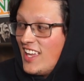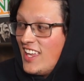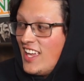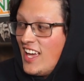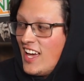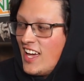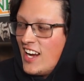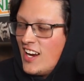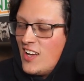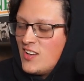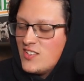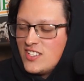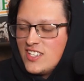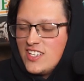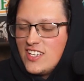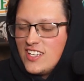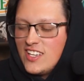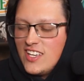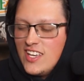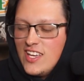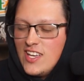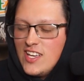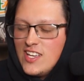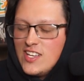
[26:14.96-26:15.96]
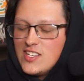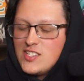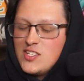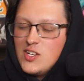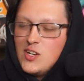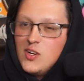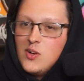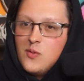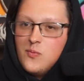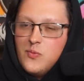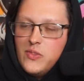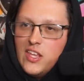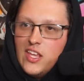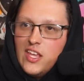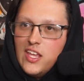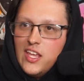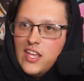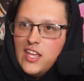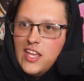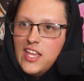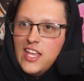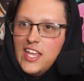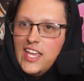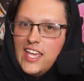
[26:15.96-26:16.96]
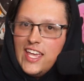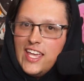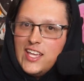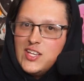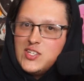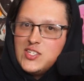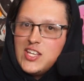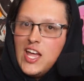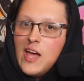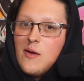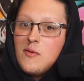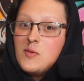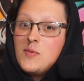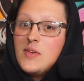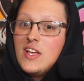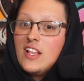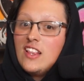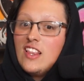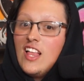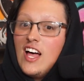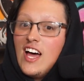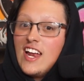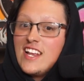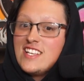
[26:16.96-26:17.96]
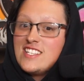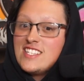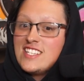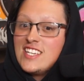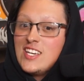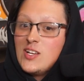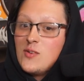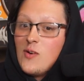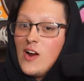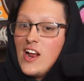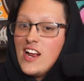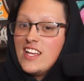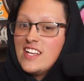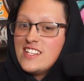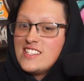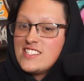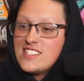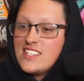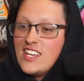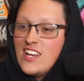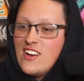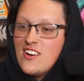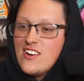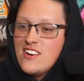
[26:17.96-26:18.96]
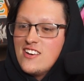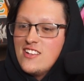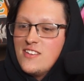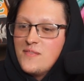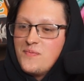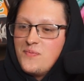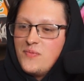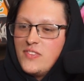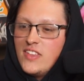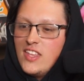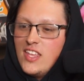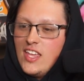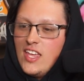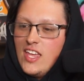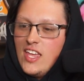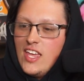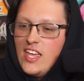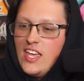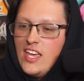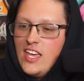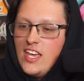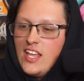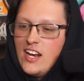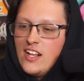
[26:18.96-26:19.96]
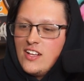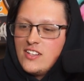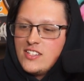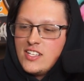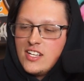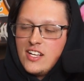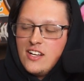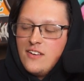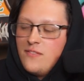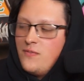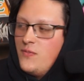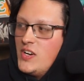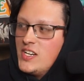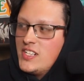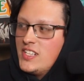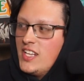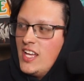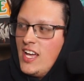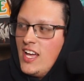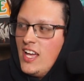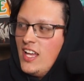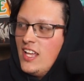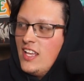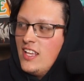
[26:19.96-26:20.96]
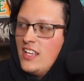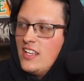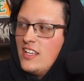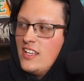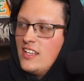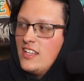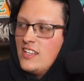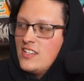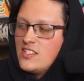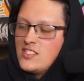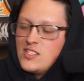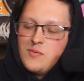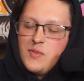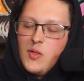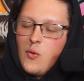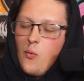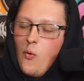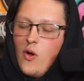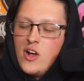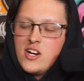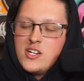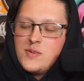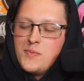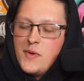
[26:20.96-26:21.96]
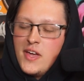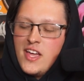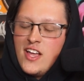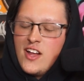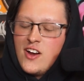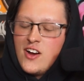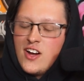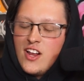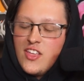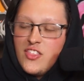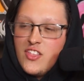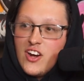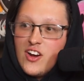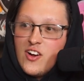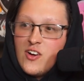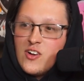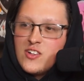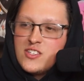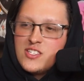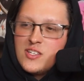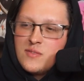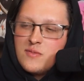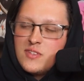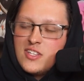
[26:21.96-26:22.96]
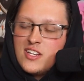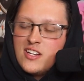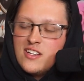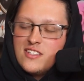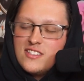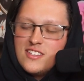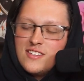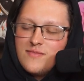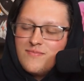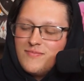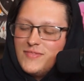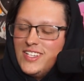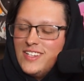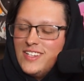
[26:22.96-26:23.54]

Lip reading: Yeah. And I was like, so it used to happen to me a lot as a kid where I get scared and I was like, oh, fuck that. So I'm like washing my hair and I thought I heard something. And I was like,